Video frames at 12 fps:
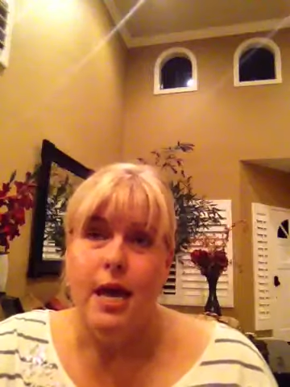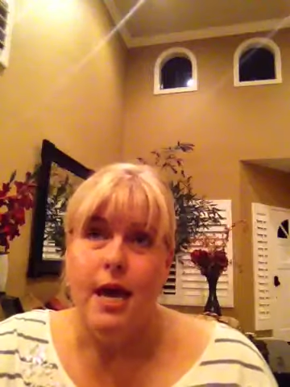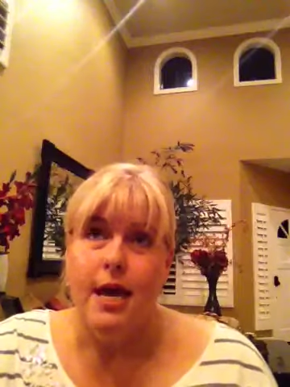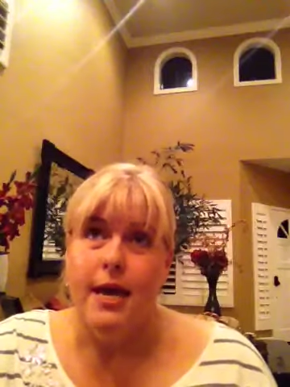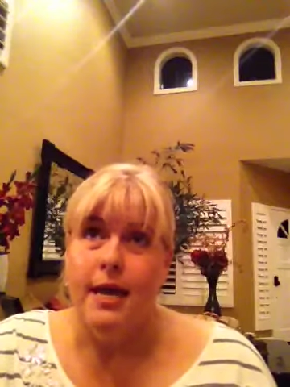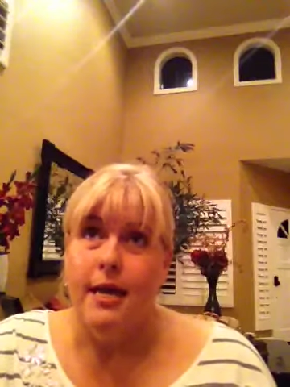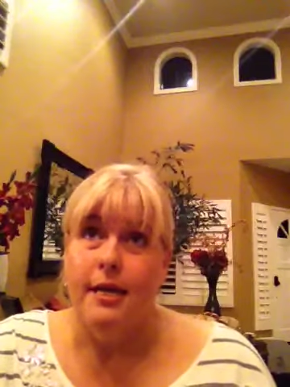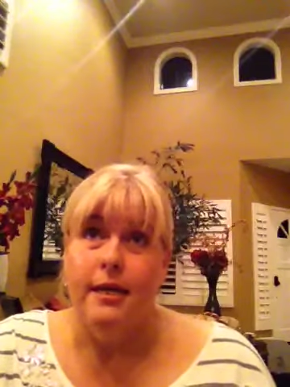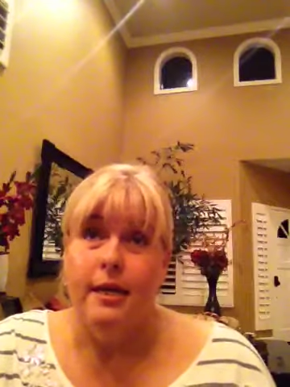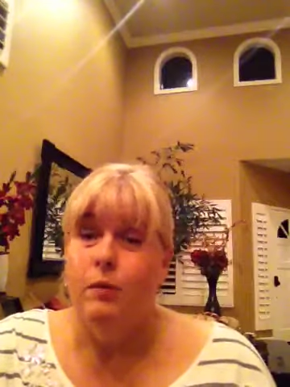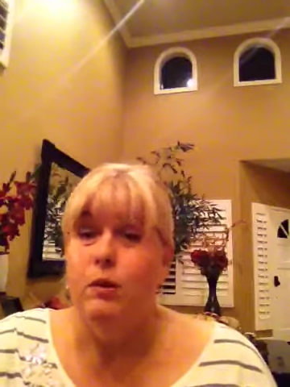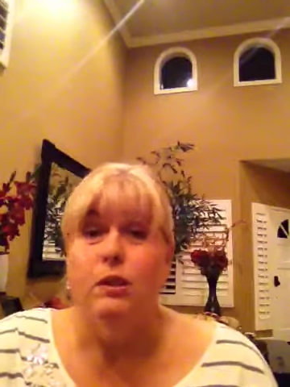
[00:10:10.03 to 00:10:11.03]
and
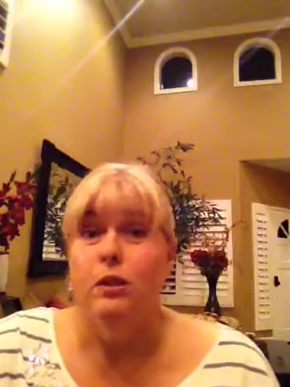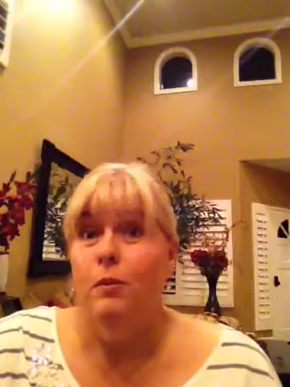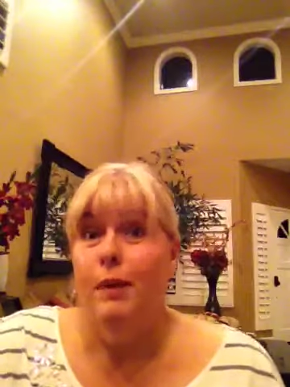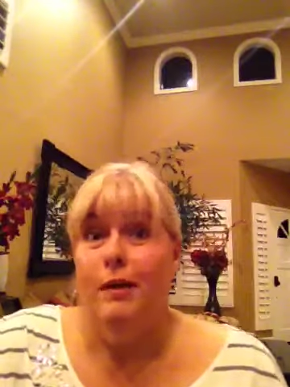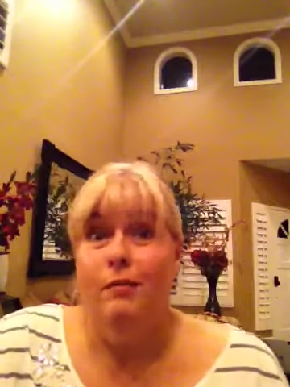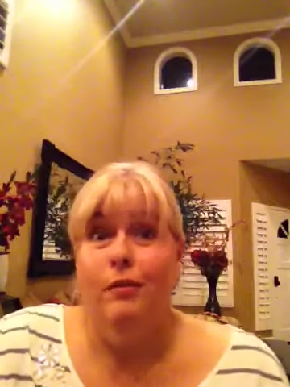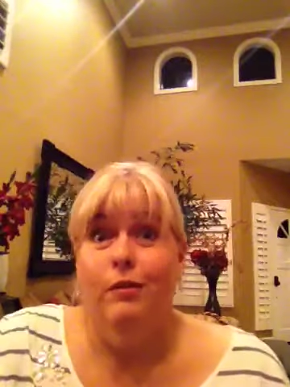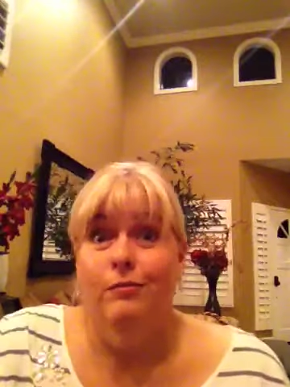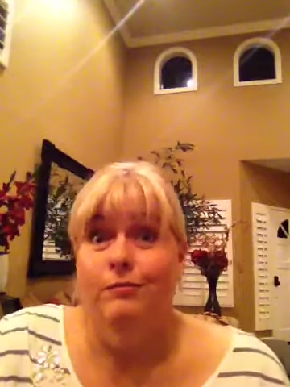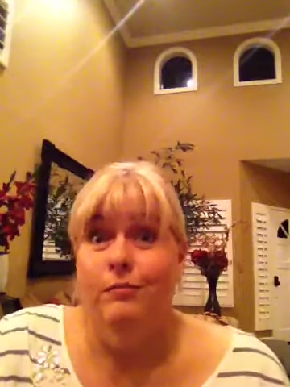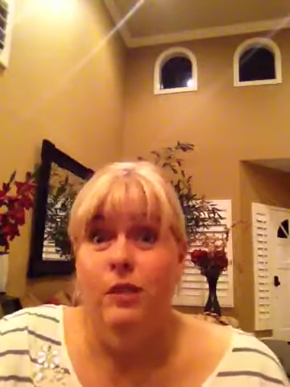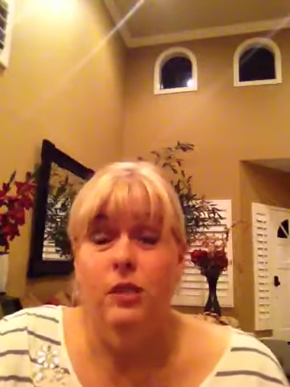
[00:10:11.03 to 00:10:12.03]
it was so painful
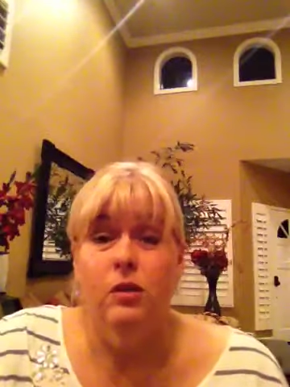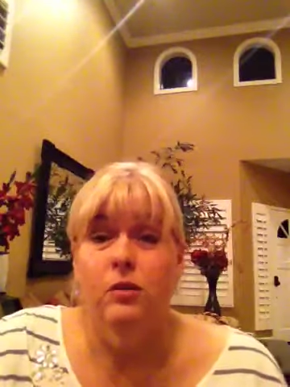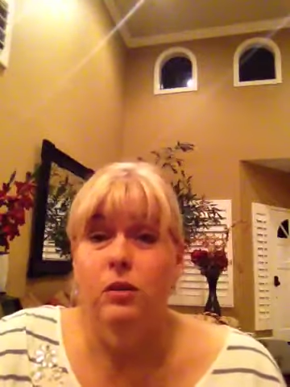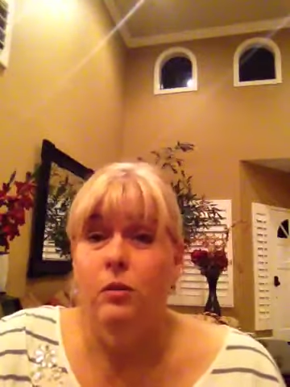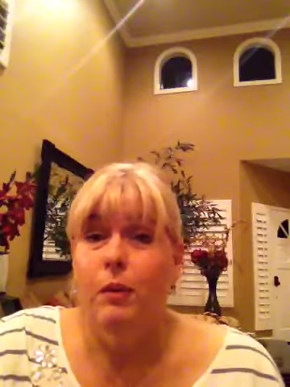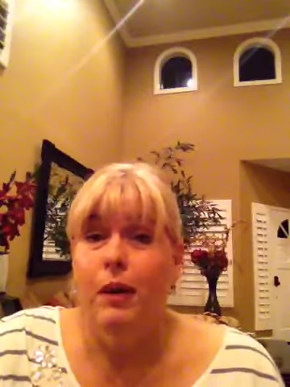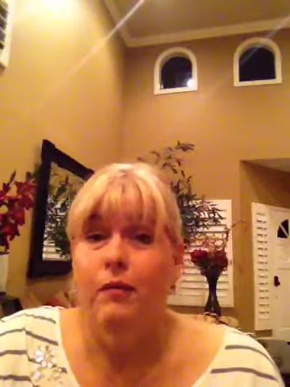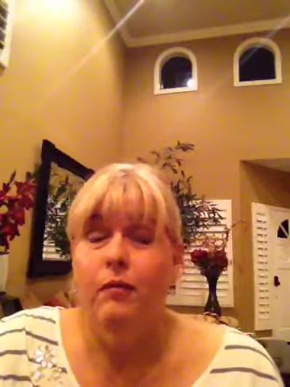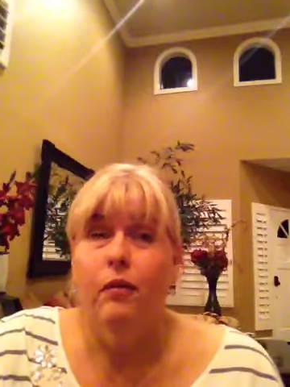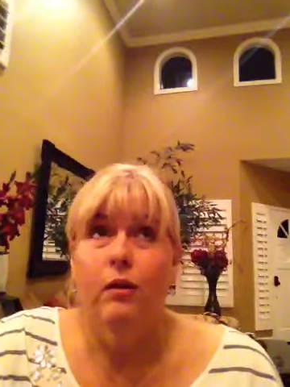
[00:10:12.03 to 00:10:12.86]
so, so painful.